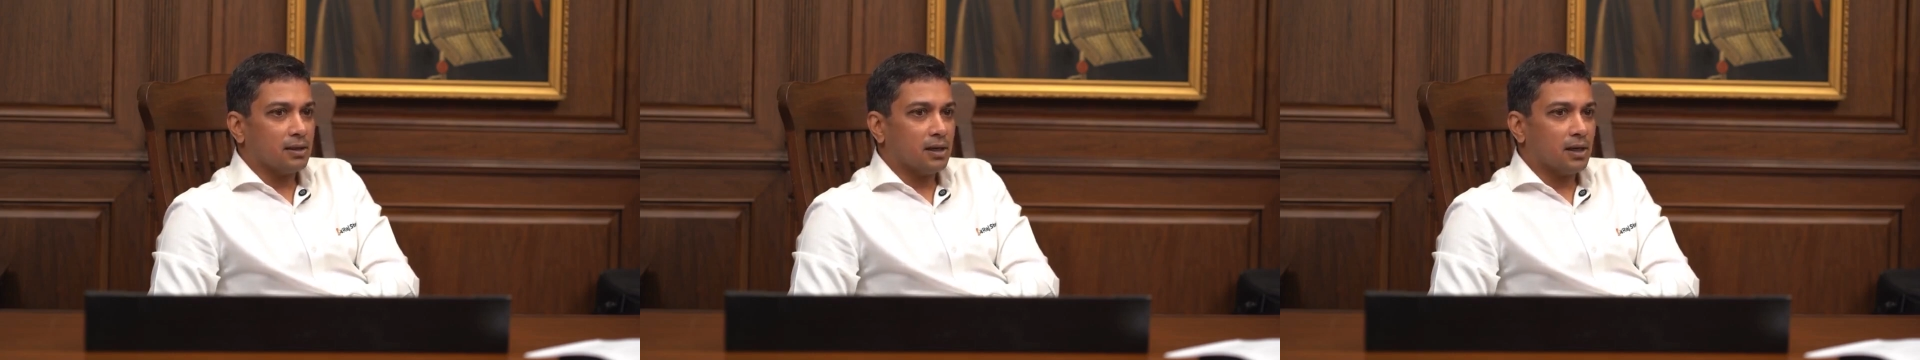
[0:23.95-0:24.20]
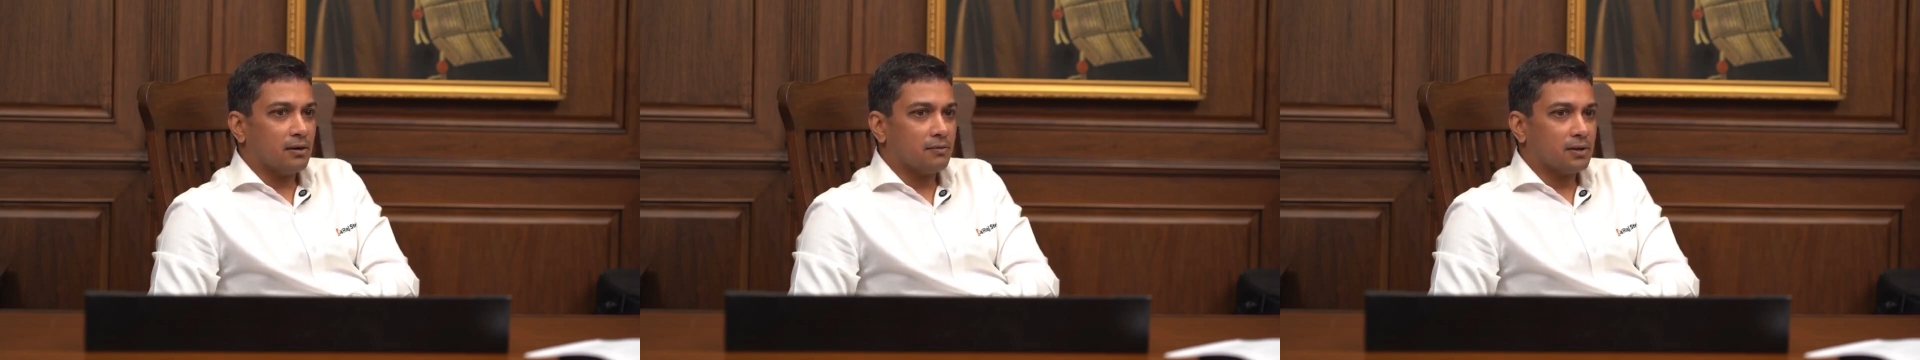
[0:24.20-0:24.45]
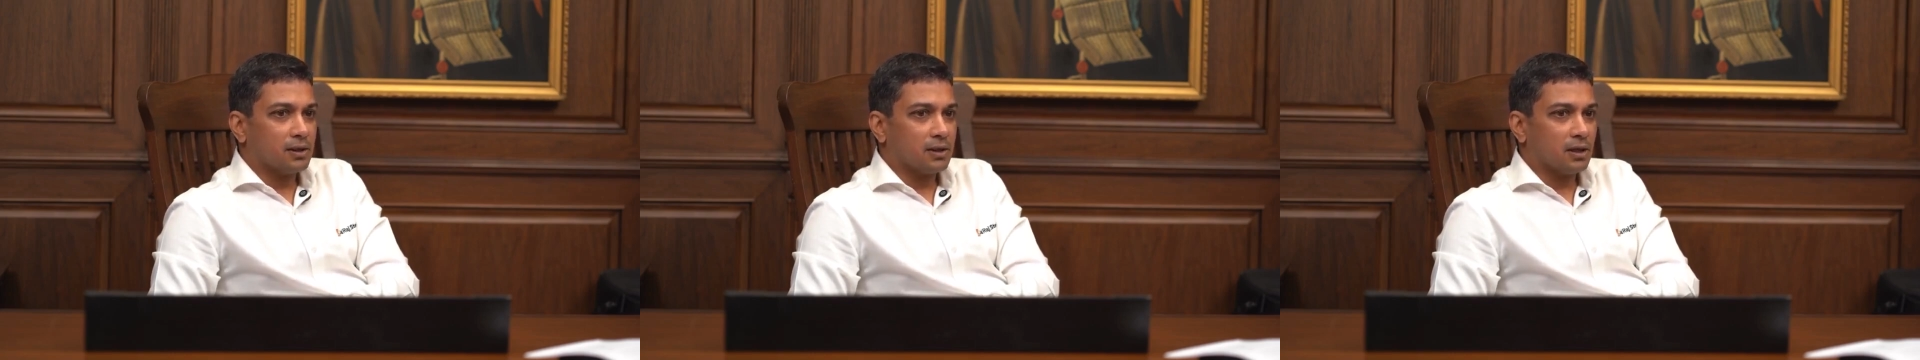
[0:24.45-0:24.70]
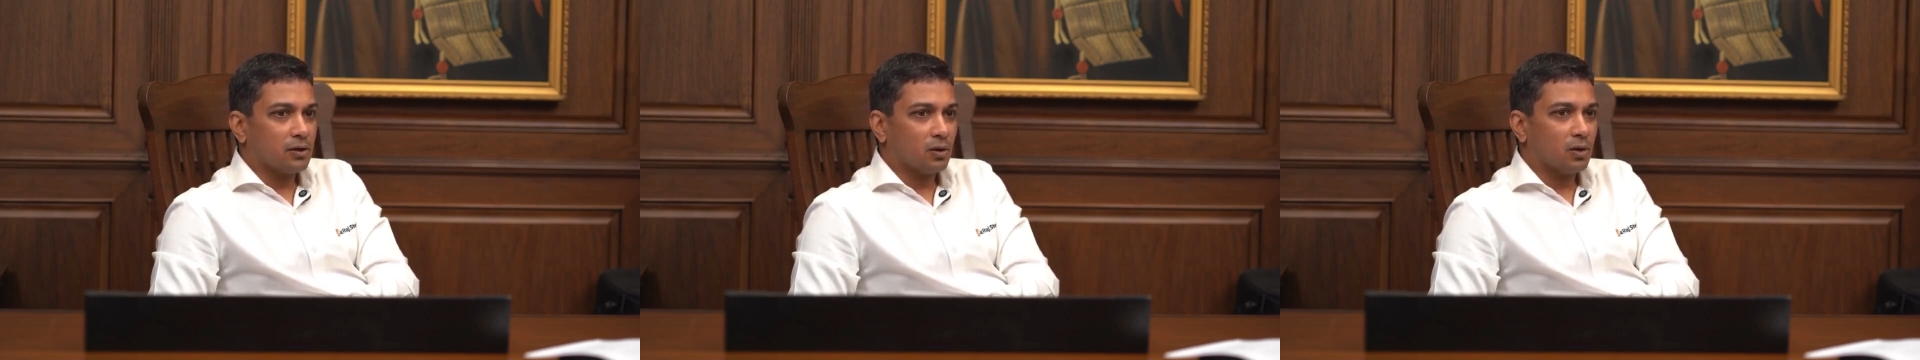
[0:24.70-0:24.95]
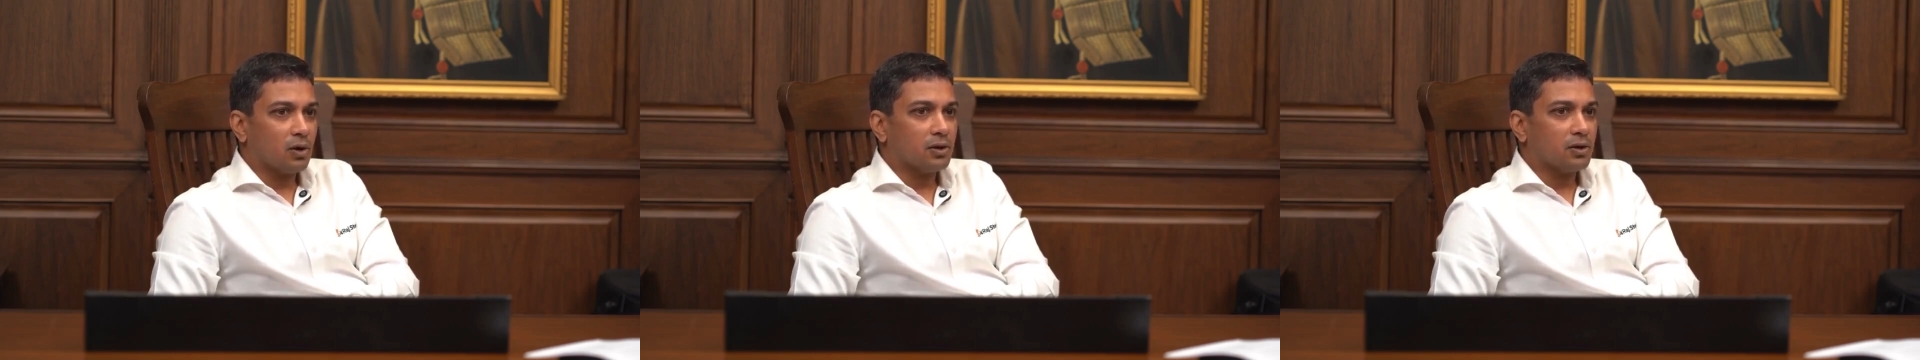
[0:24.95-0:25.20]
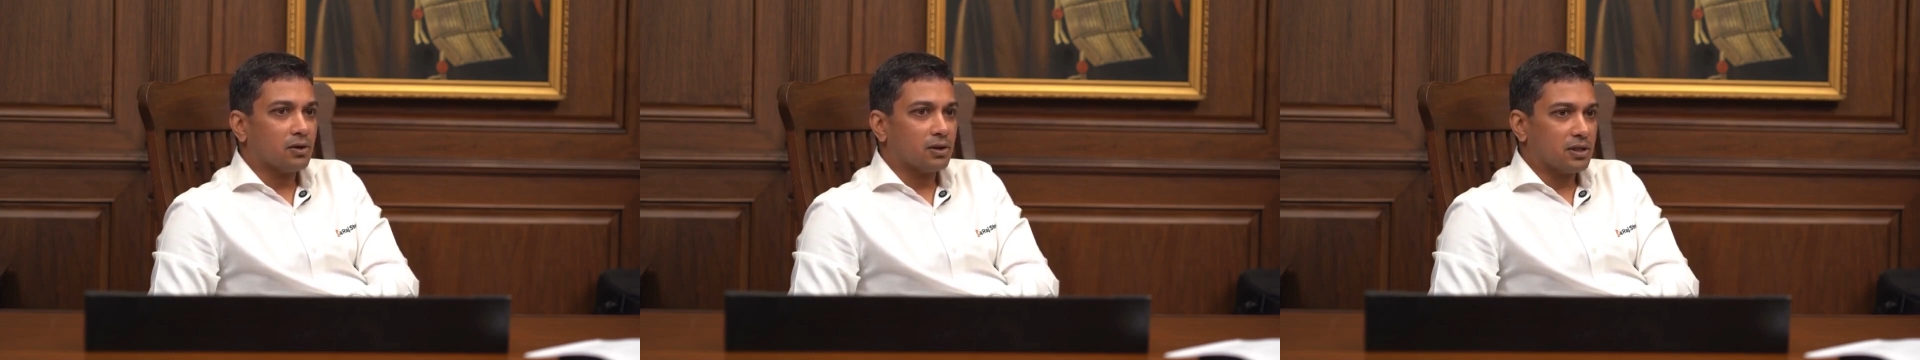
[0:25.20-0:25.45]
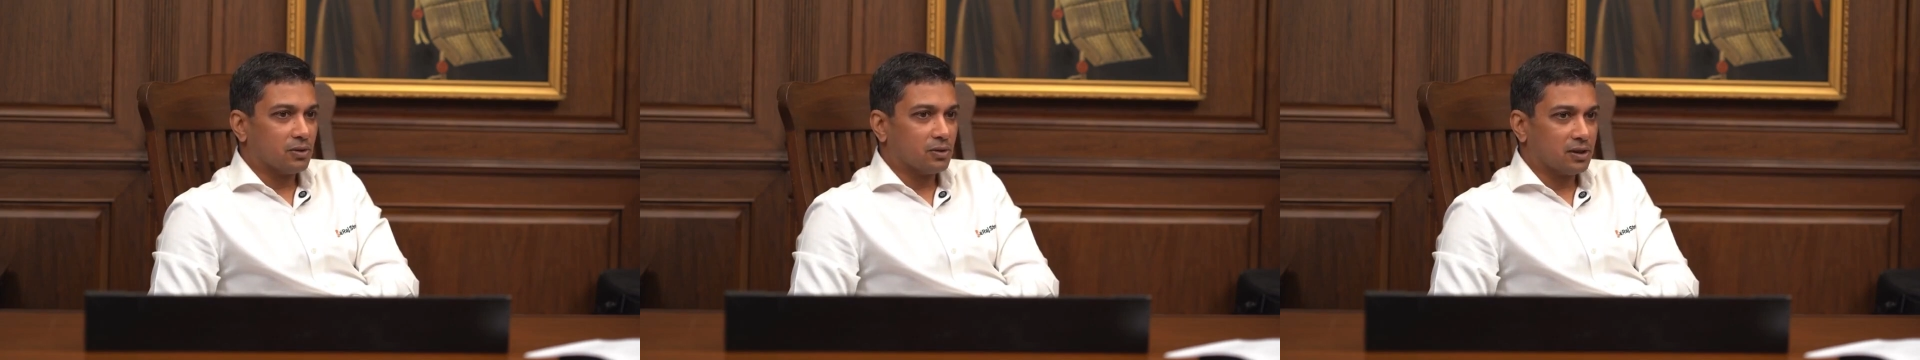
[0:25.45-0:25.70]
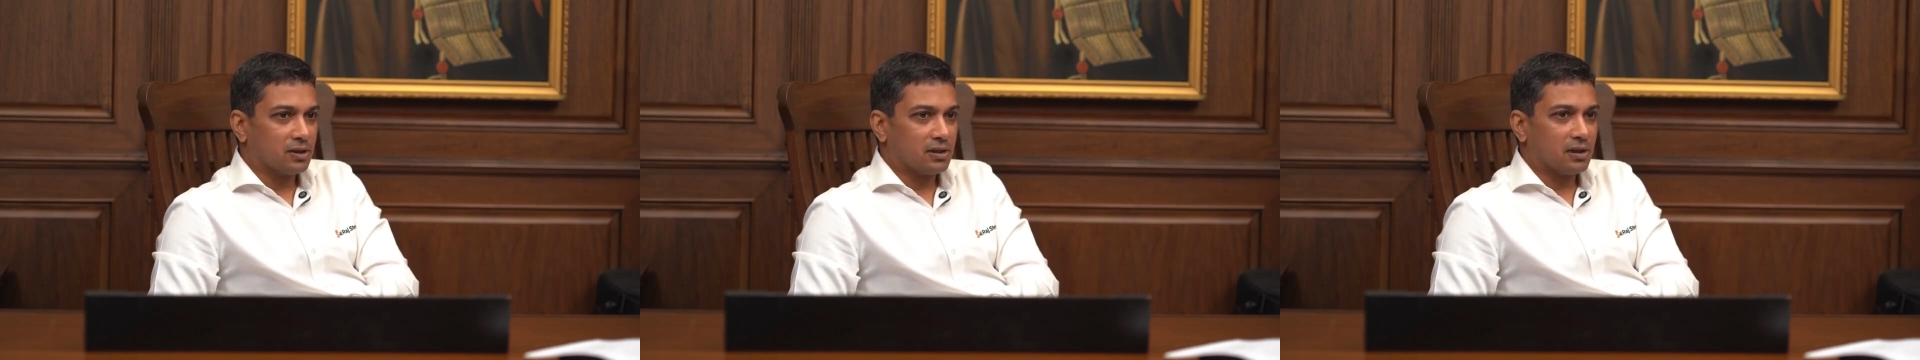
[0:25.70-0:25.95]
have a control on your
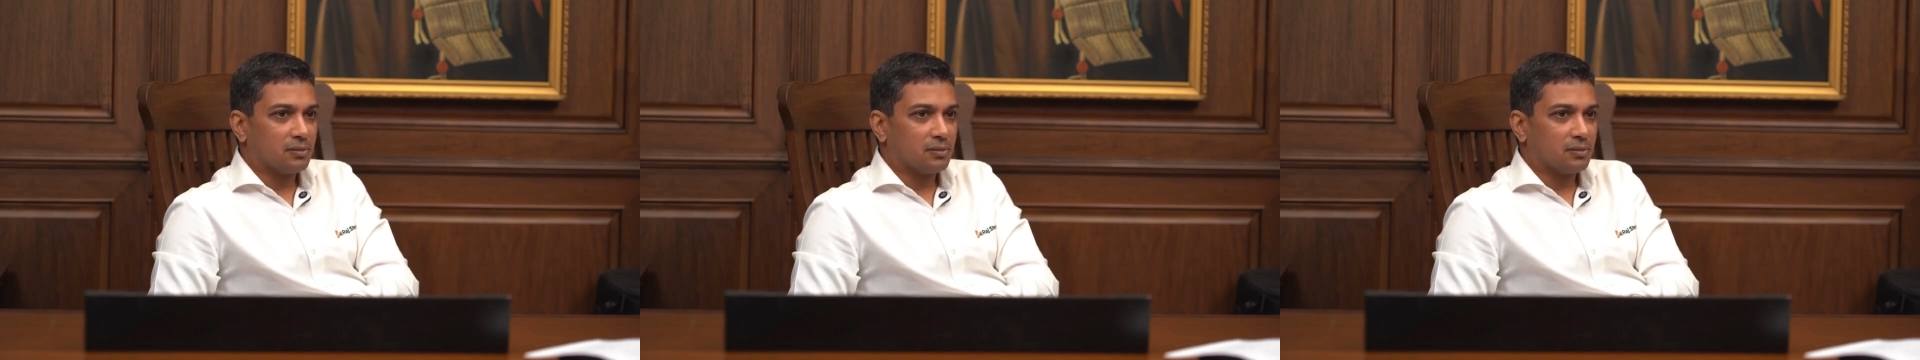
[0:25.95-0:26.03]
resources in